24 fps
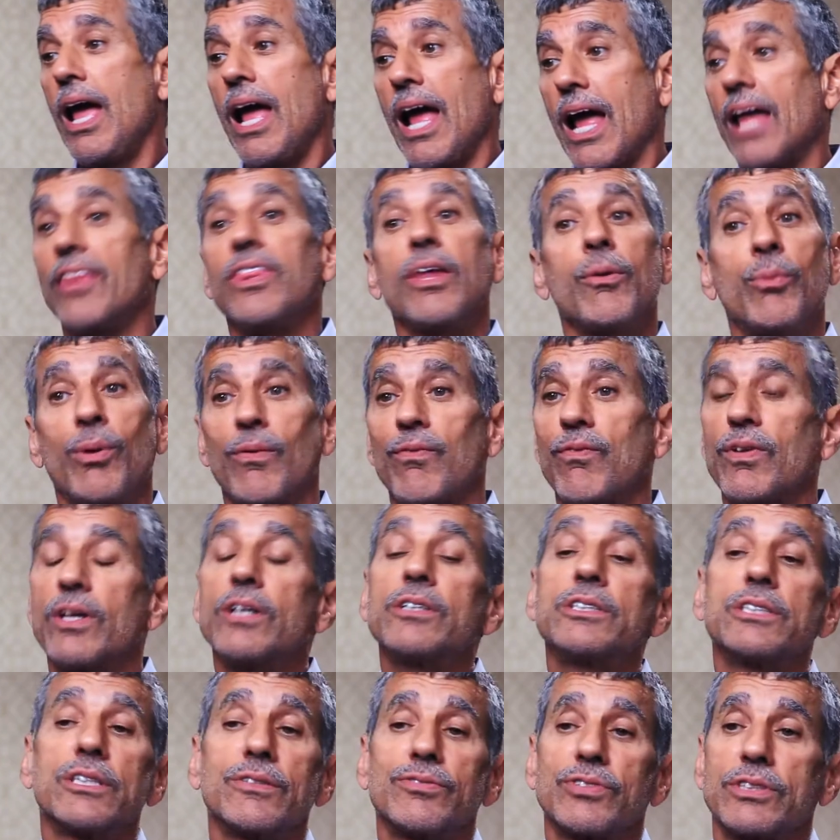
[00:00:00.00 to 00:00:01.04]
And they were
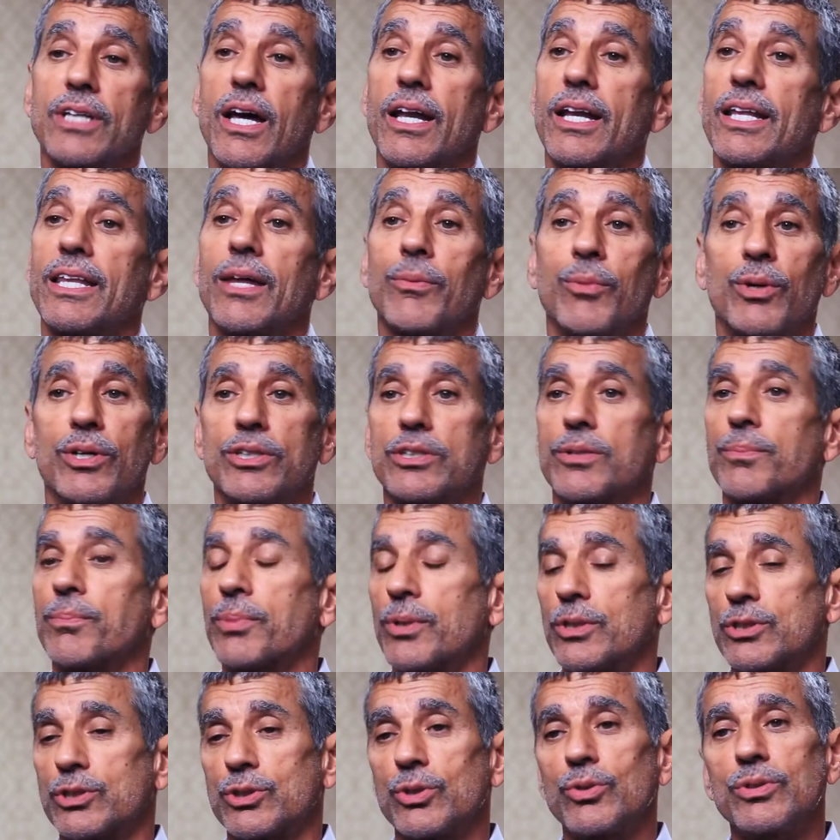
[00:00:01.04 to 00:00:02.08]
fields of study that were
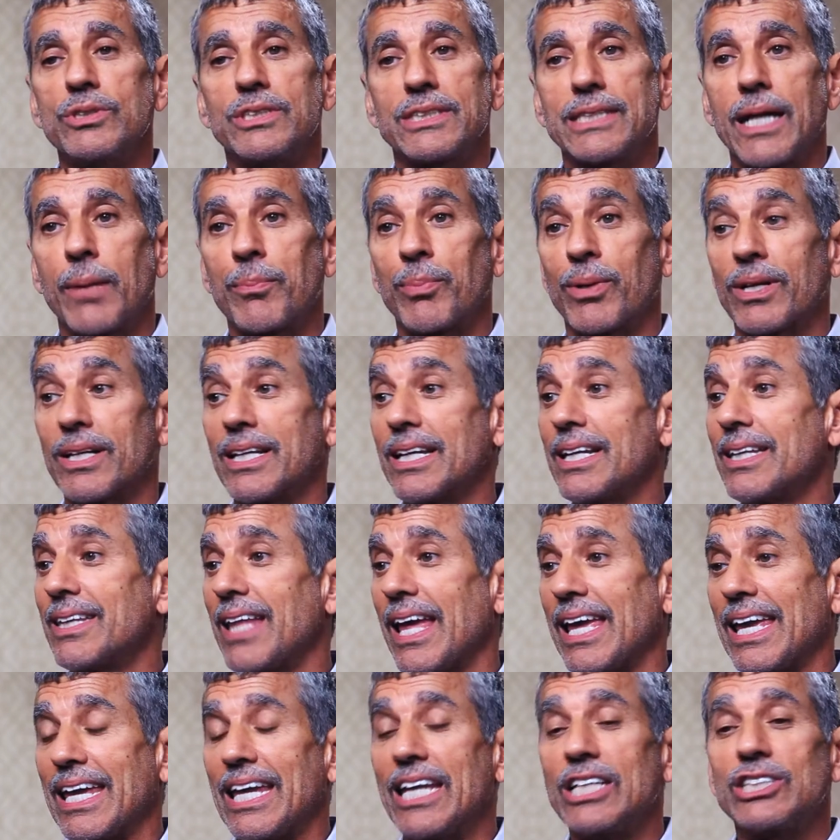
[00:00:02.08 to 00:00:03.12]
pursued separately.
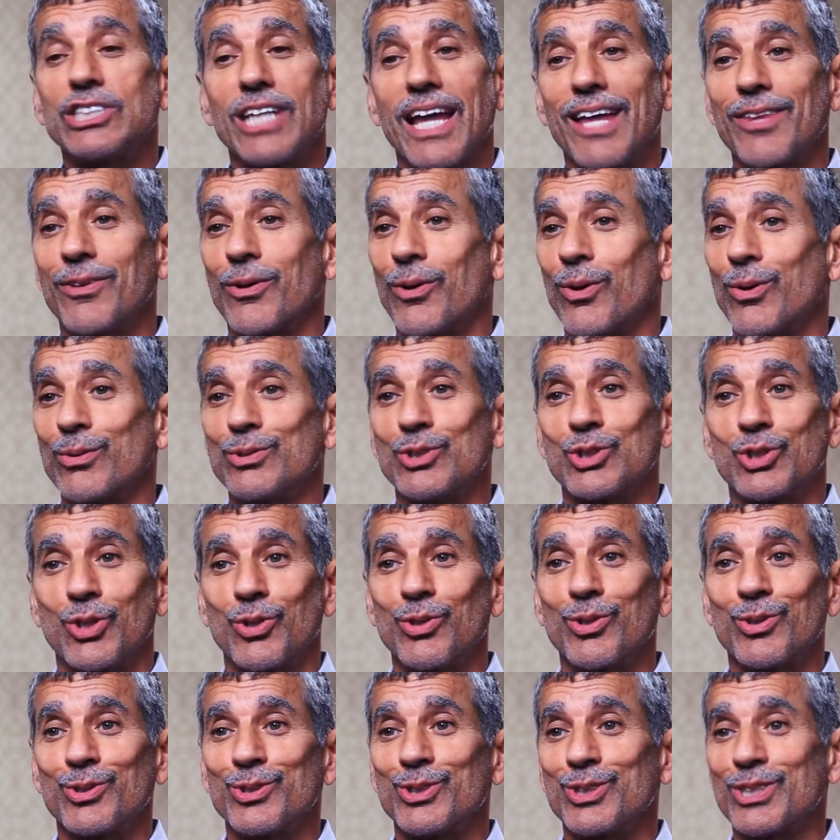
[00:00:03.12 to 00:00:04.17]
They each had their own
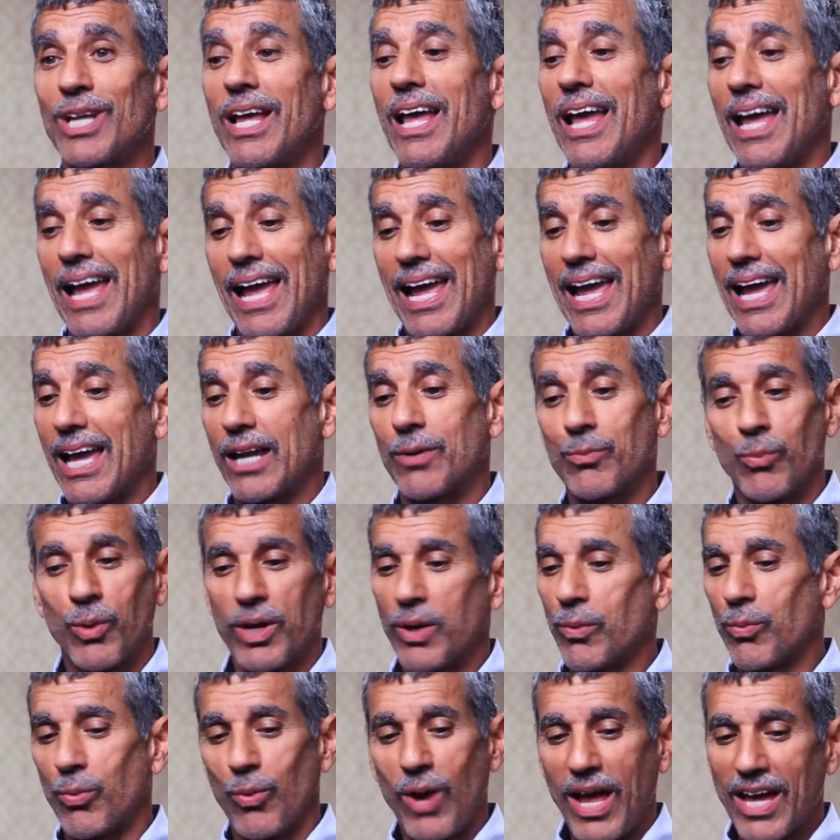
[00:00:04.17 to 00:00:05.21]
journals. And we
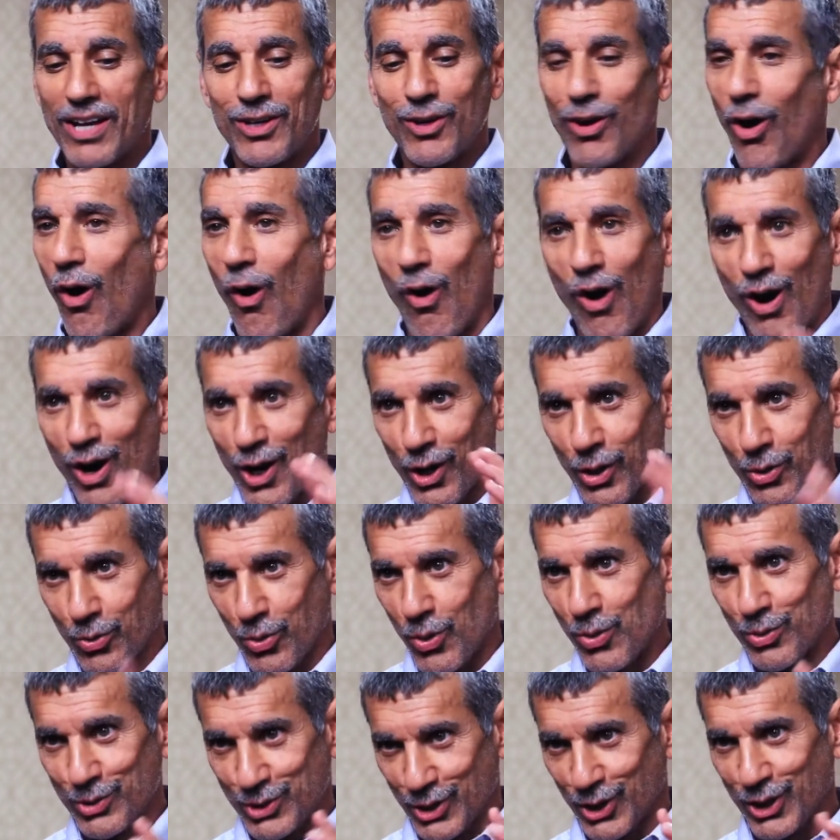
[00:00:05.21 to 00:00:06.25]
read our,
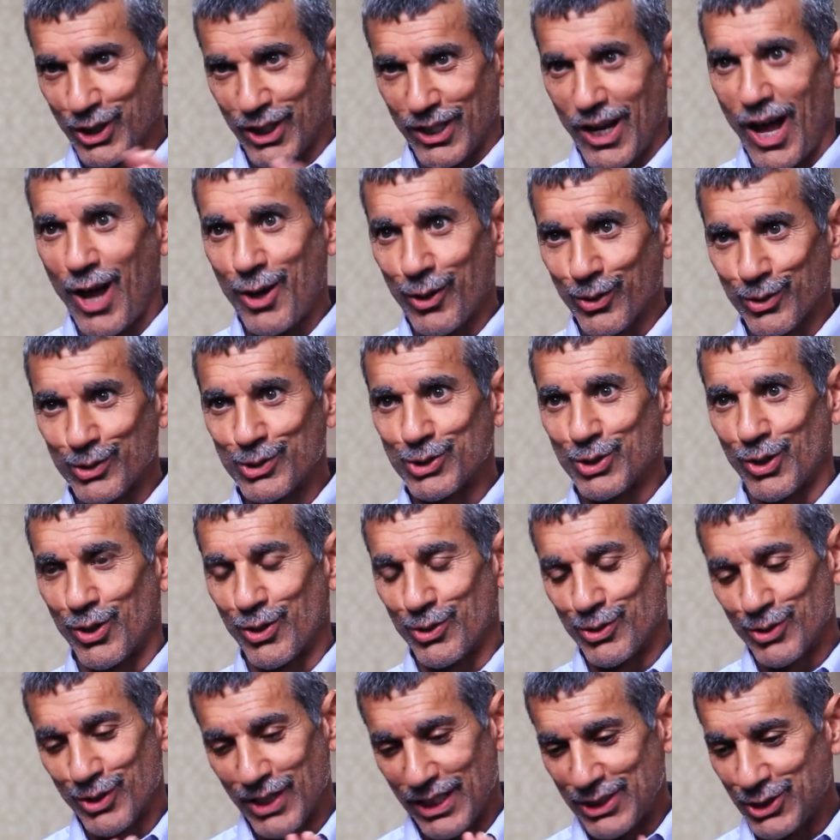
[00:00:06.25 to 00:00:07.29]
quote, canonical
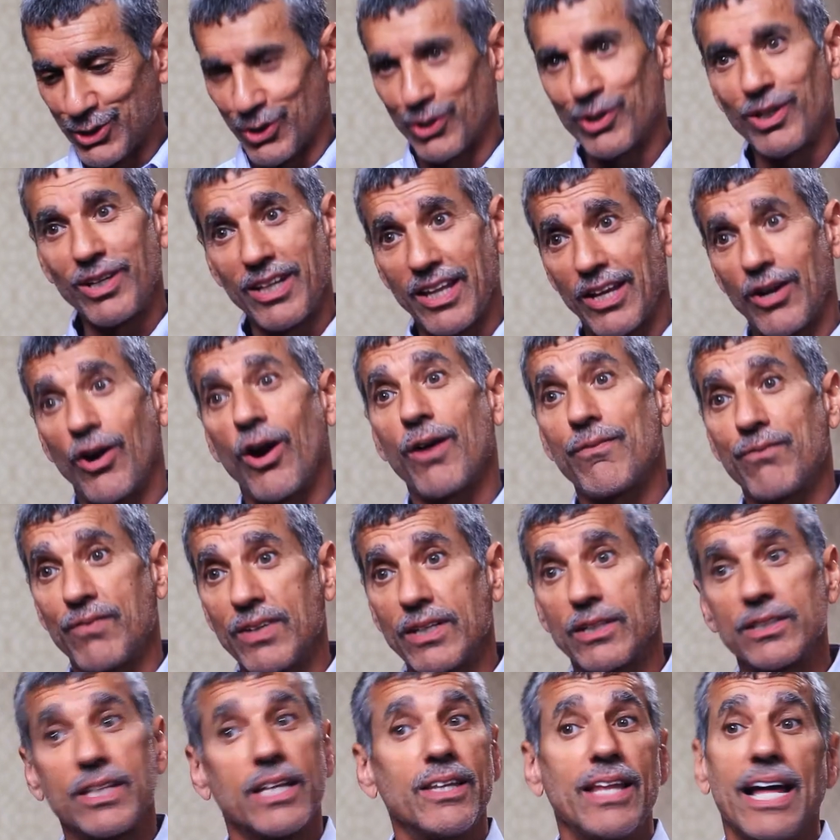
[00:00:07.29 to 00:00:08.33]
journal, that journal in our
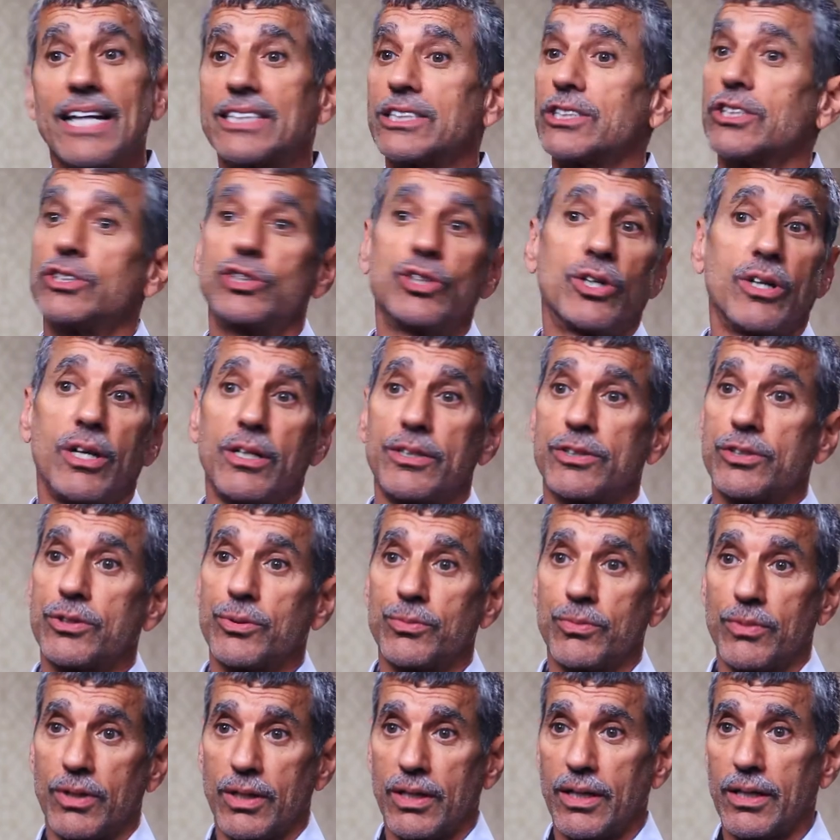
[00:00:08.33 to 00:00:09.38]
field, and that's the journal
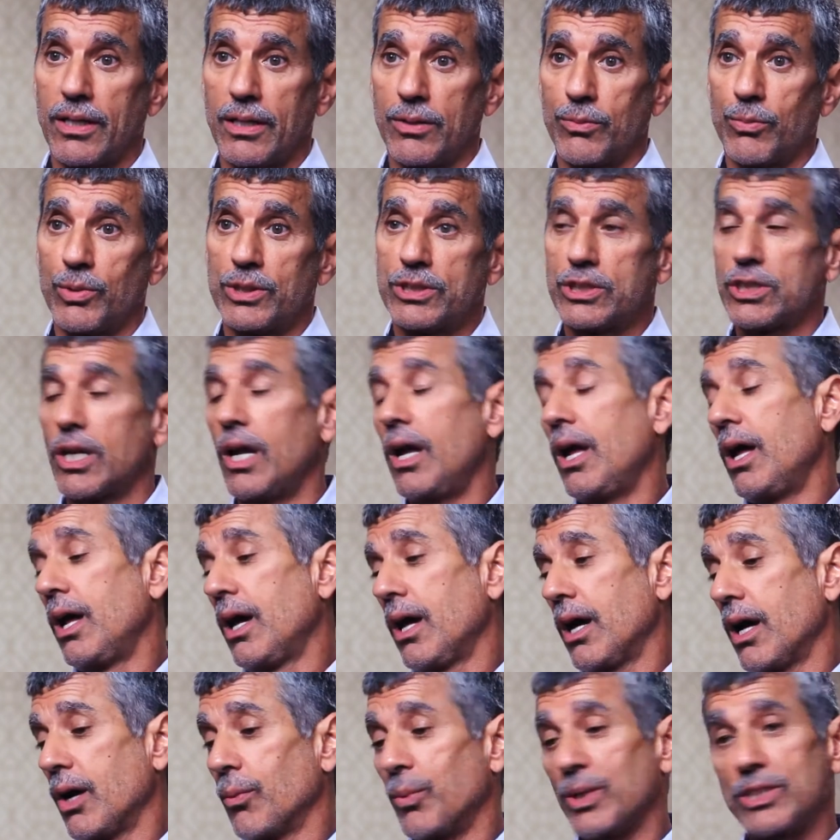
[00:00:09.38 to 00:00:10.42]
to, in which
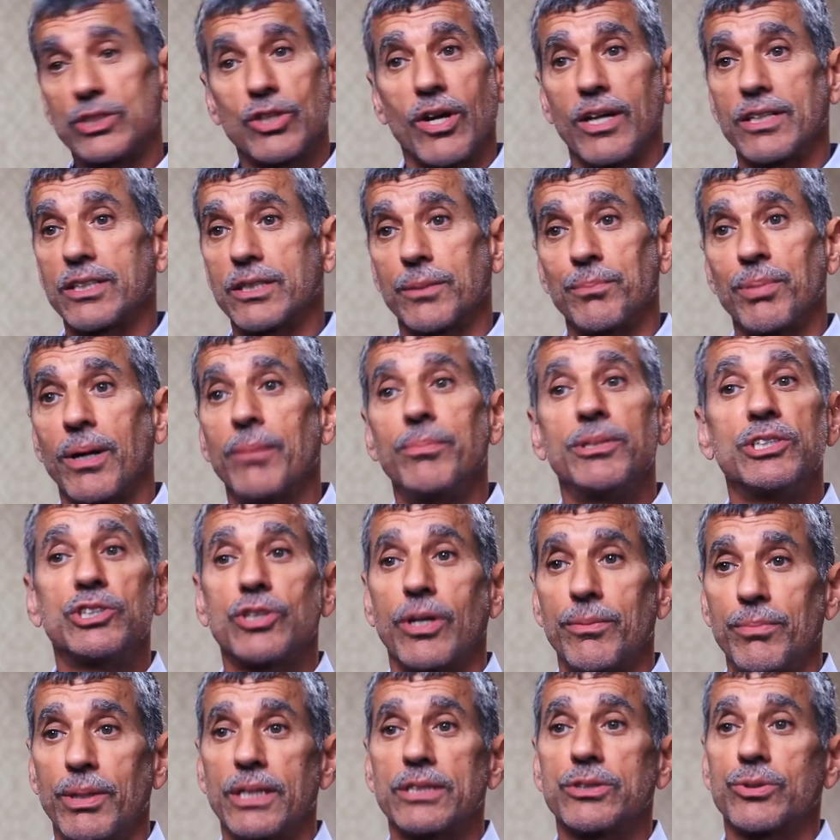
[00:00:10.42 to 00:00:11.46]
uh, we sought to publish
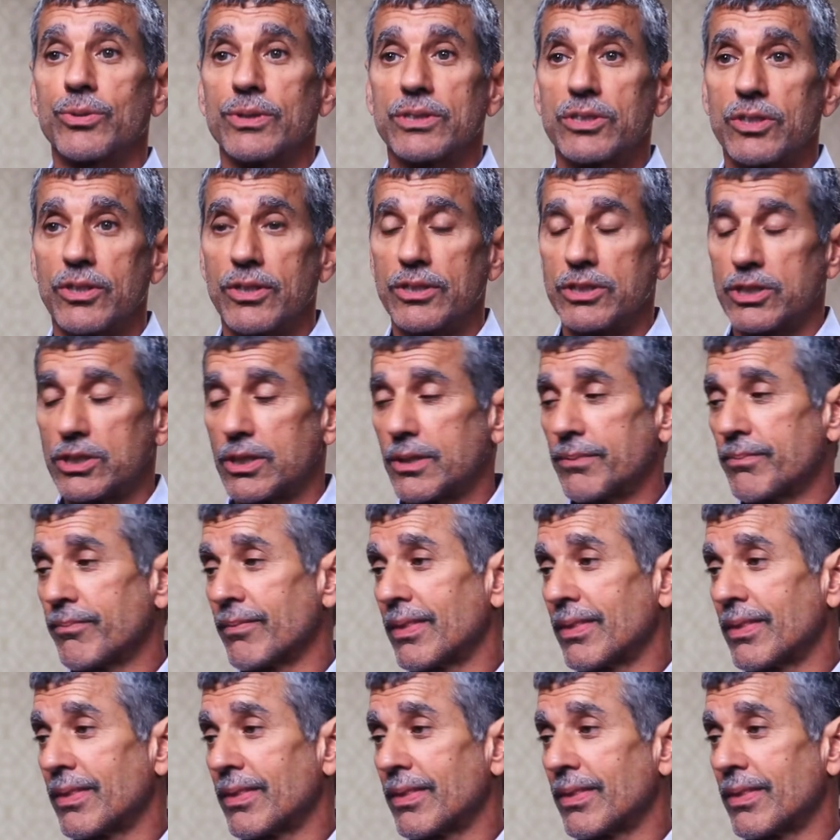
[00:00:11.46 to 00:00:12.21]
our best research.